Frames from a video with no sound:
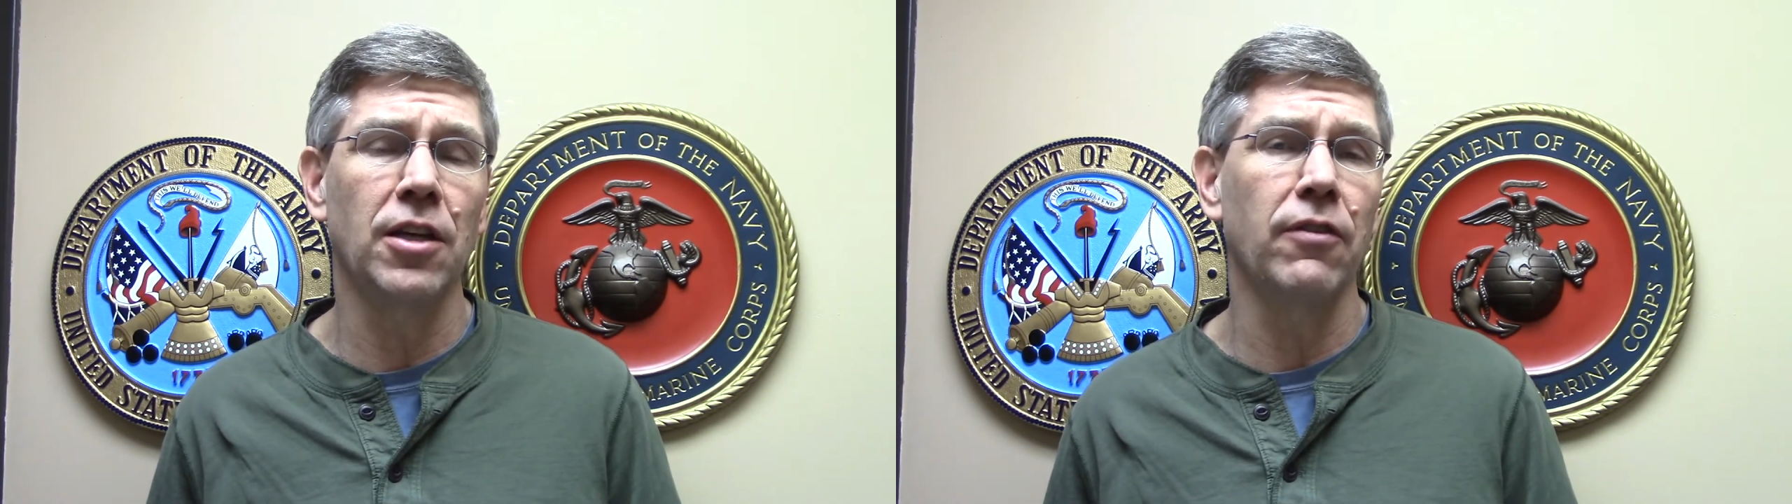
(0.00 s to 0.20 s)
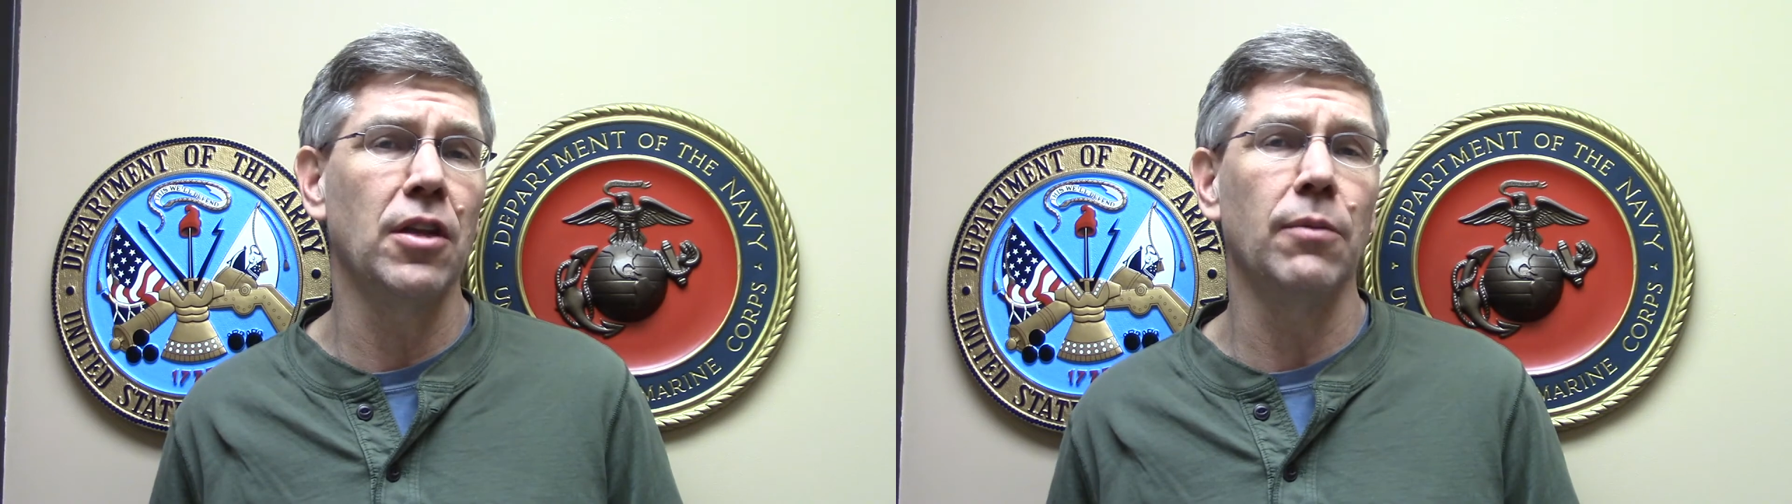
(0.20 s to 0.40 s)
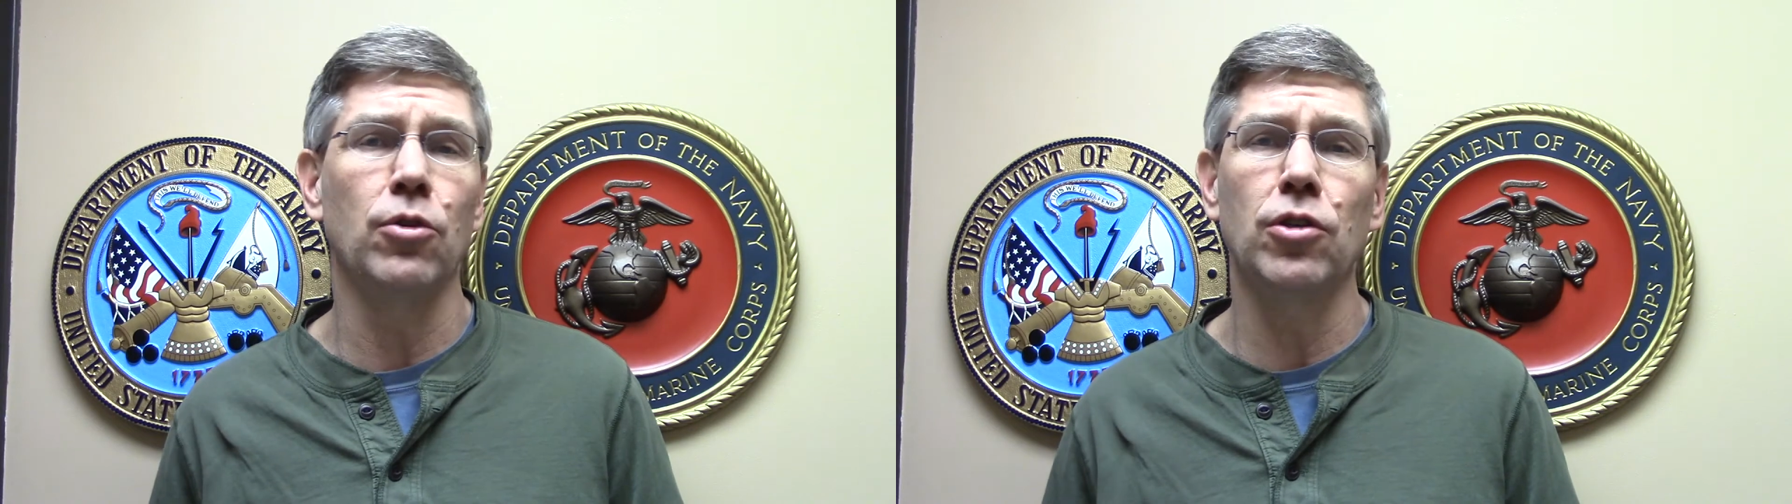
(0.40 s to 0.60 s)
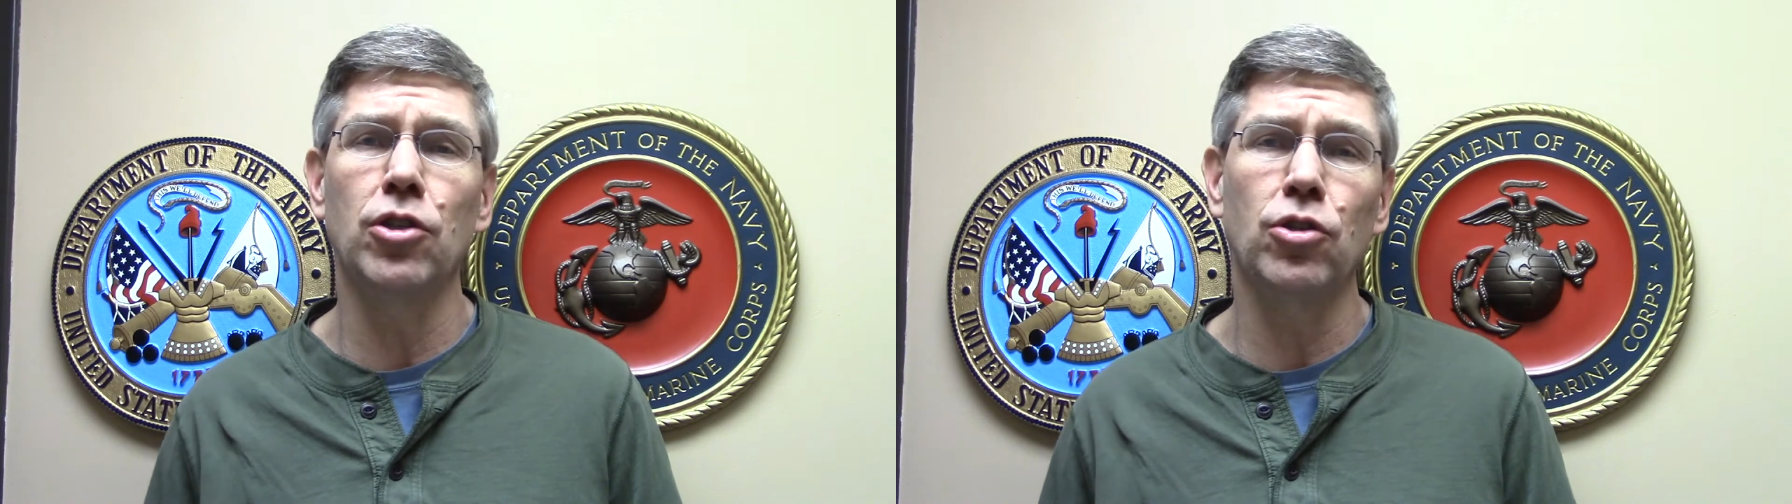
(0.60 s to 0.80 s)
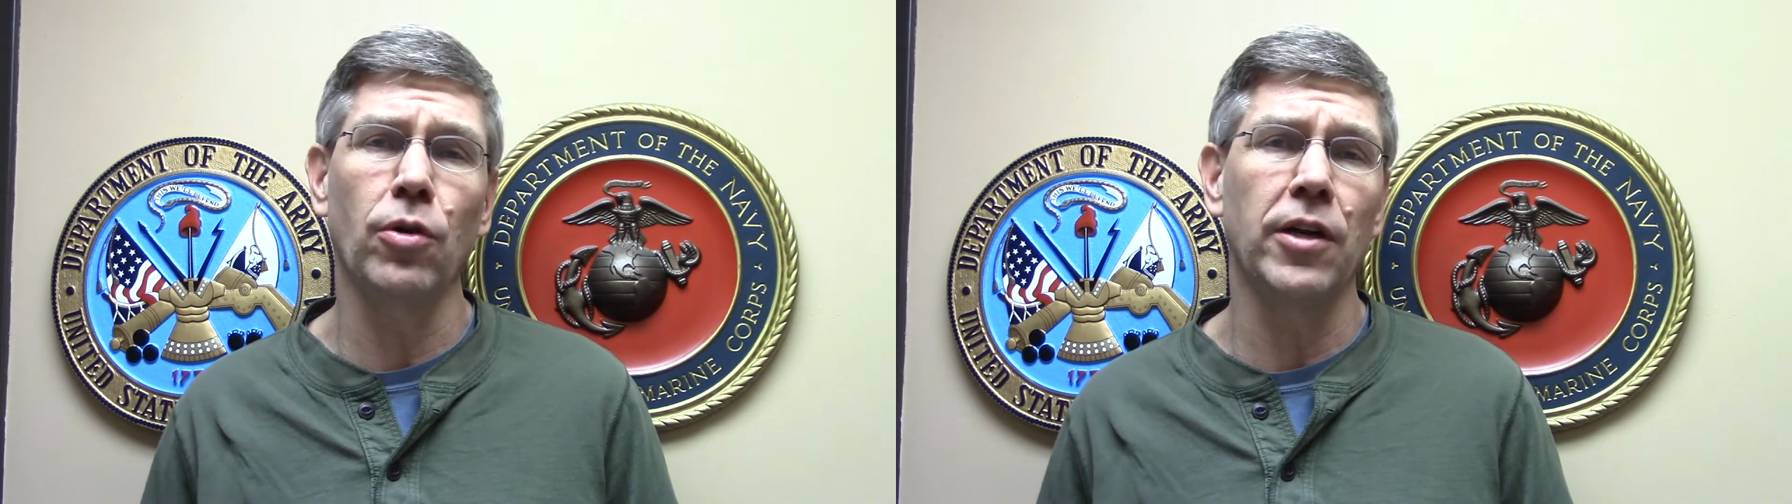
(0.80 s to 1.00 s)
giving them good
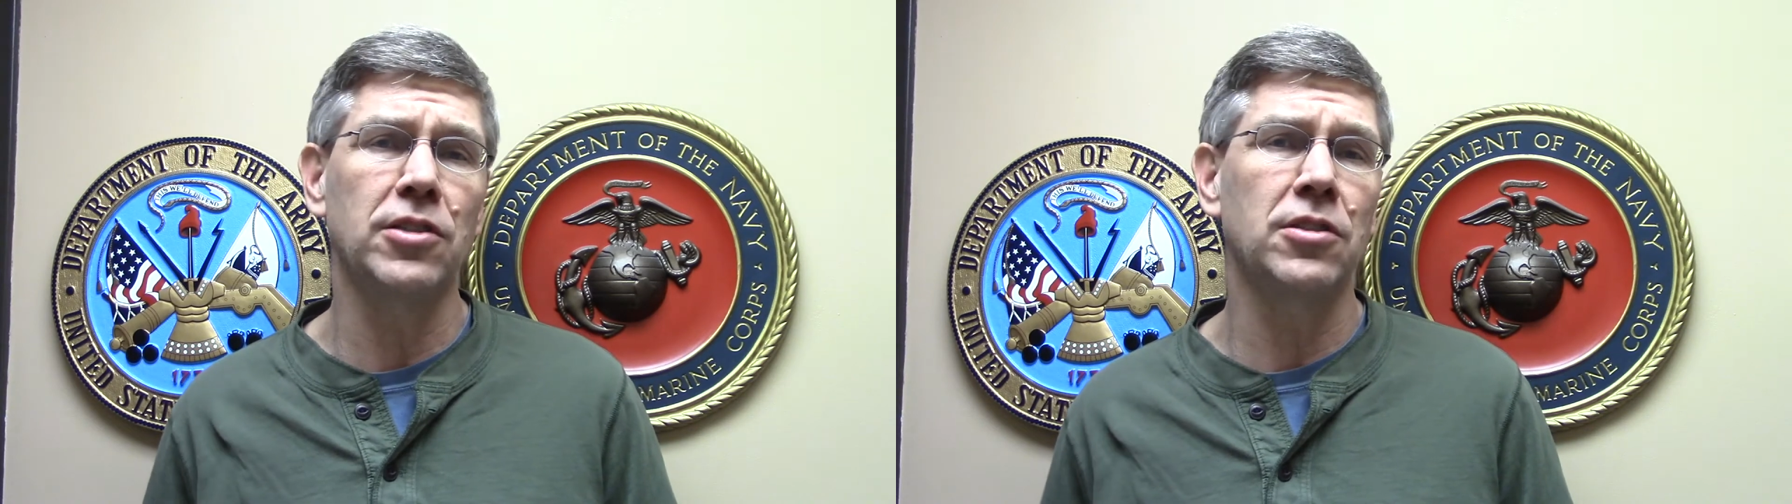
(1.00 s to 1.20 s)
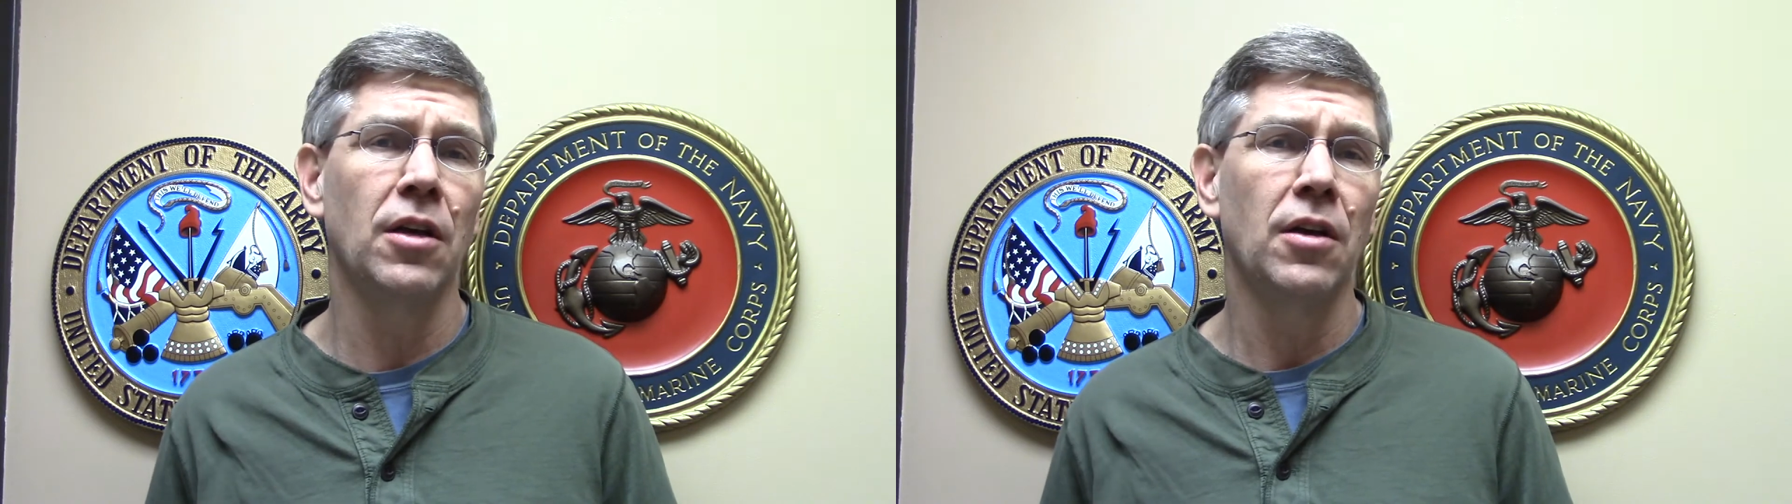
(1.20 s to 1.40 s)
choice,